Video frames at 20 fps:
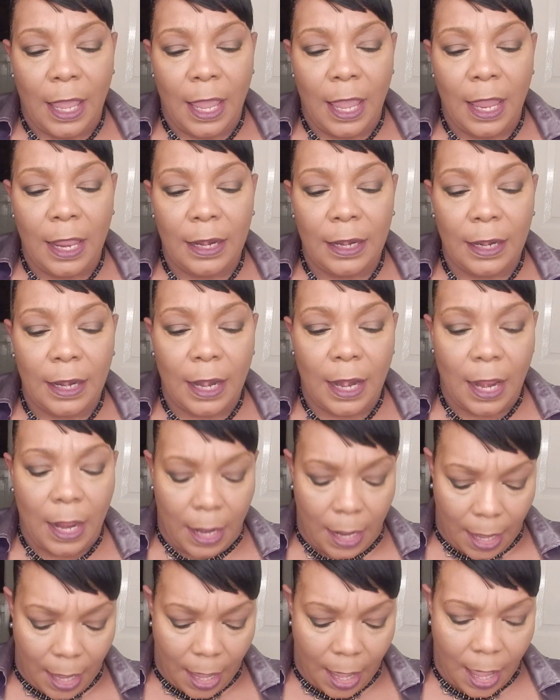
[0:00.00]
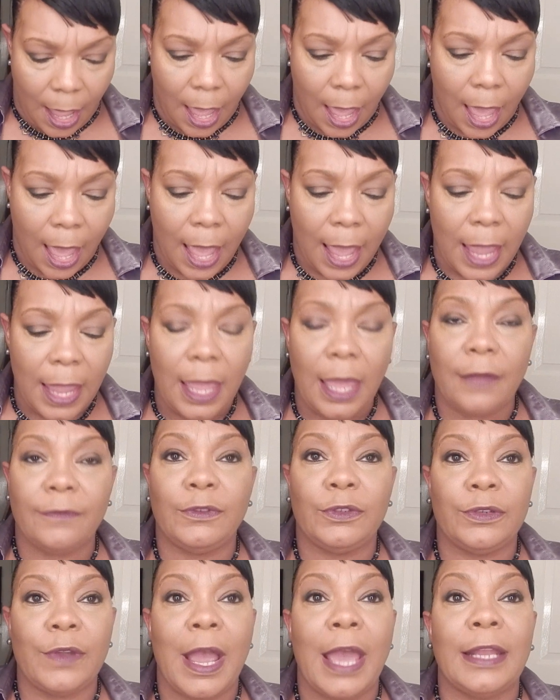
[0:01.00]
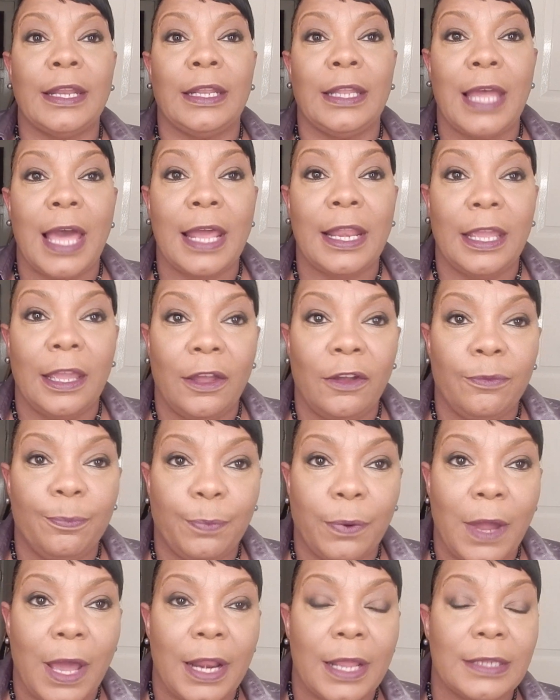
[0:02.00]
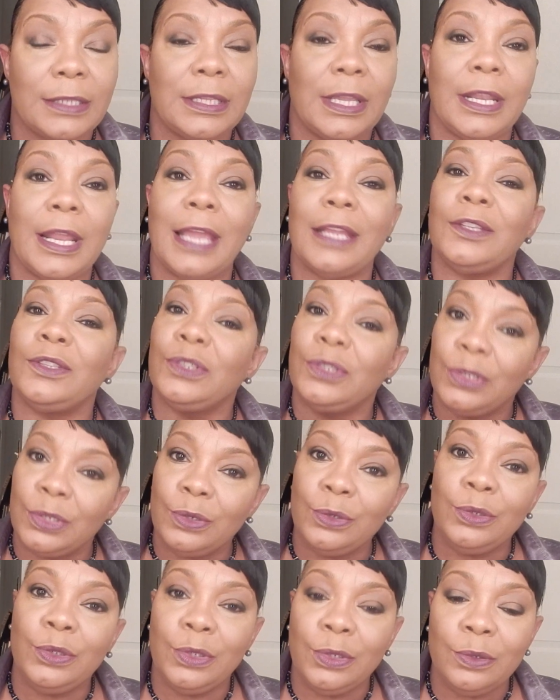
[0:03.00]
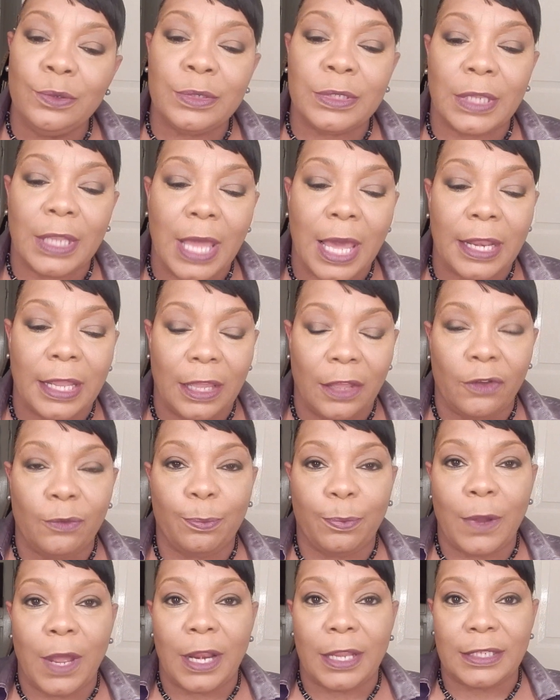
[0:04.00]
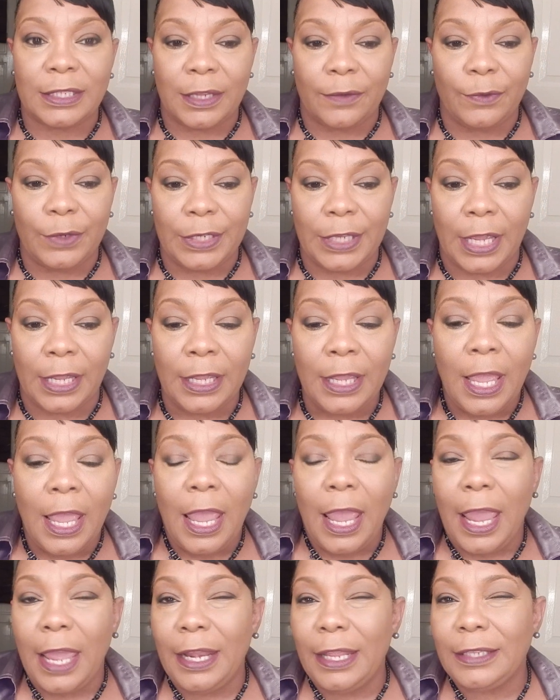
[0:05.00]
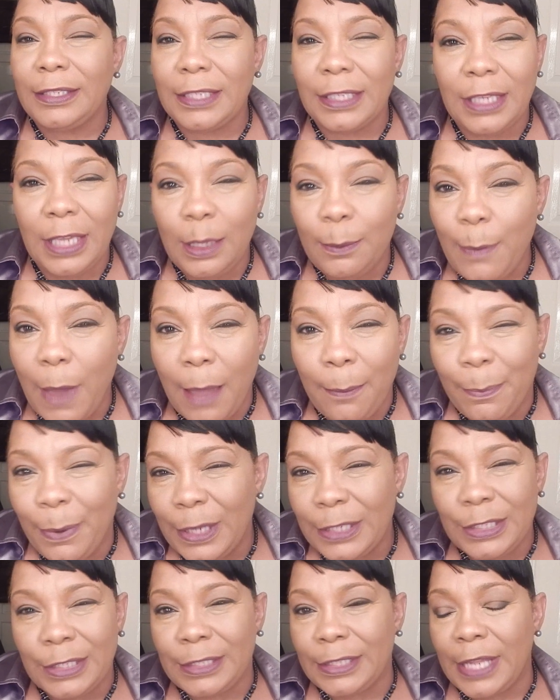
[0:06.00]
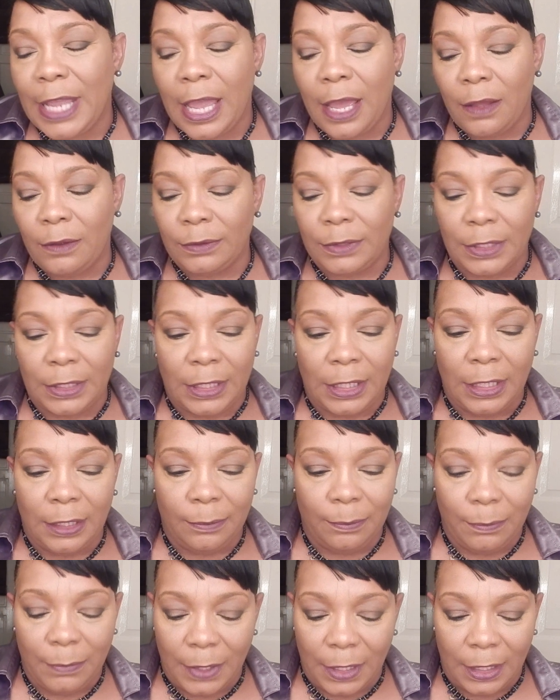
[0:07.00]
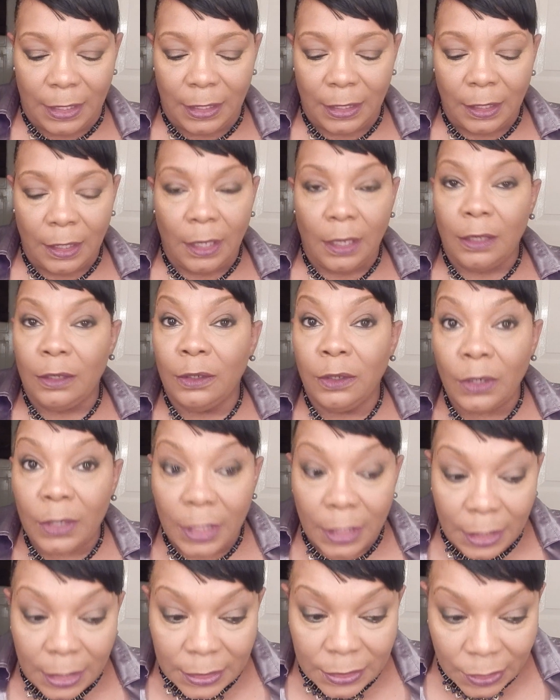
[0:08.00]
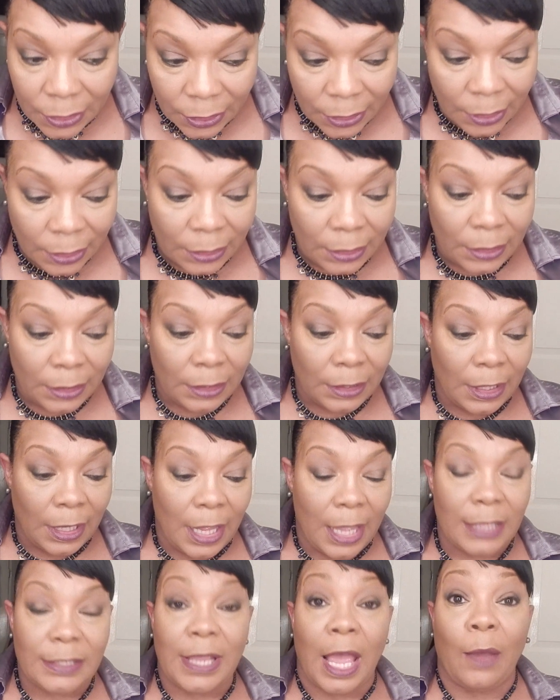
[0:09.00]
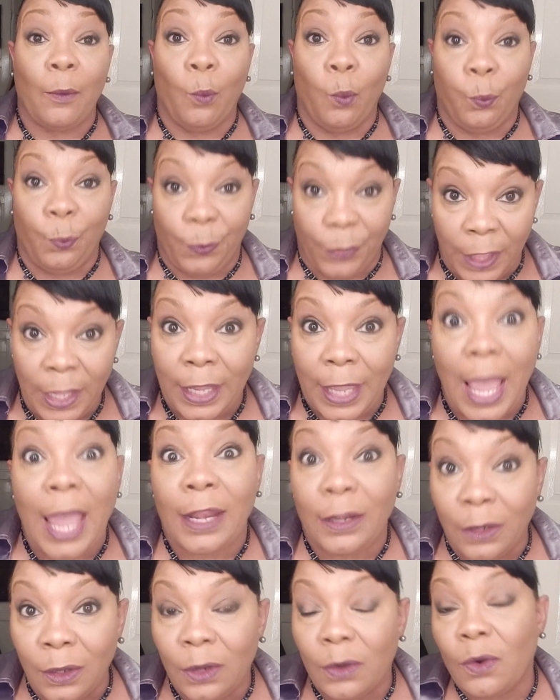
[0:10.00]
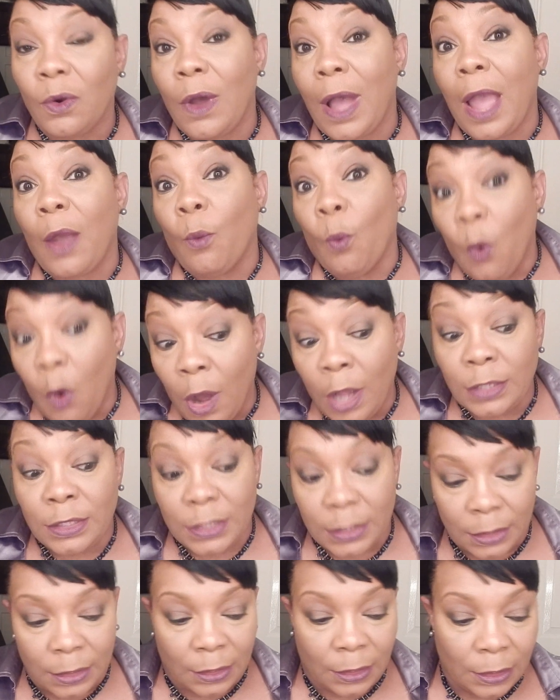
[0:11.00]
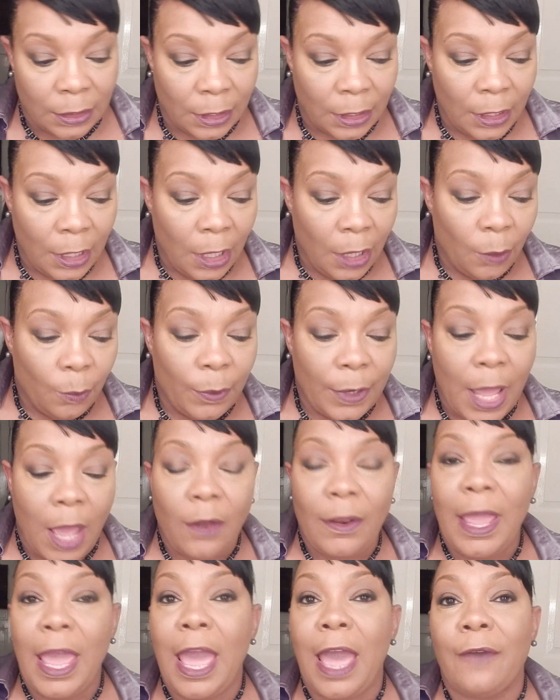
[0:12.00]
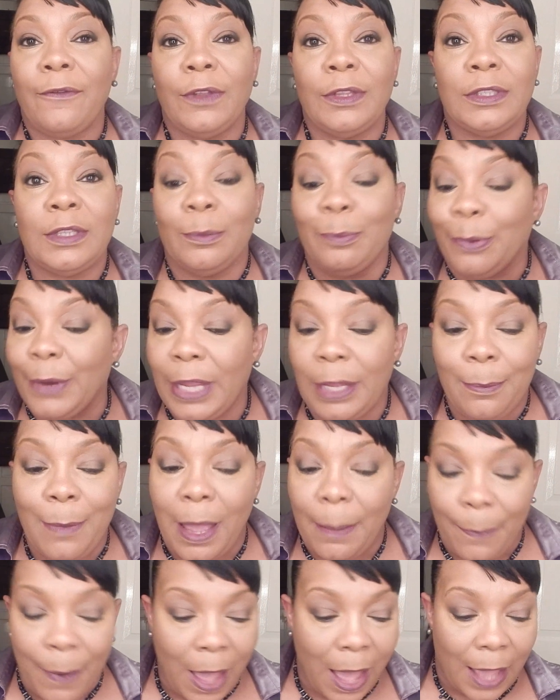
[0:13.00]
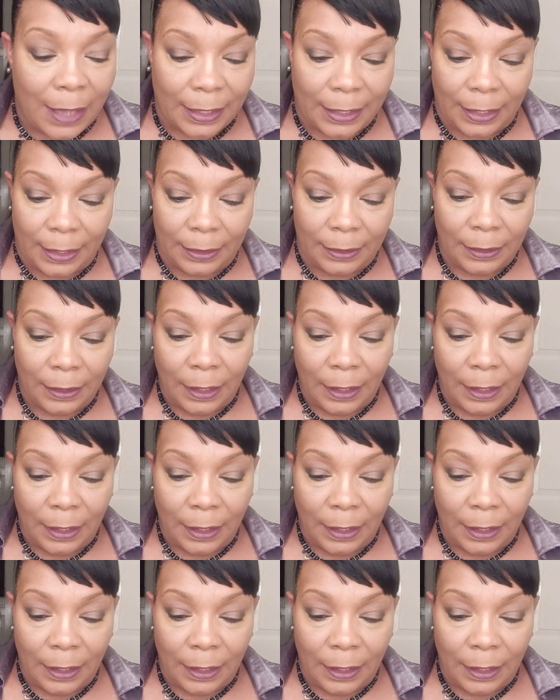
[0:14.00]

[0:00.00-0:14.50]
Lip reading: And I have tried a lot of e.l.f. products, and I do use a lot of e.l.f. products every day. And it's to keep my budget down, to keep me looking as good as I think I look or I want to look without having to break my pocket.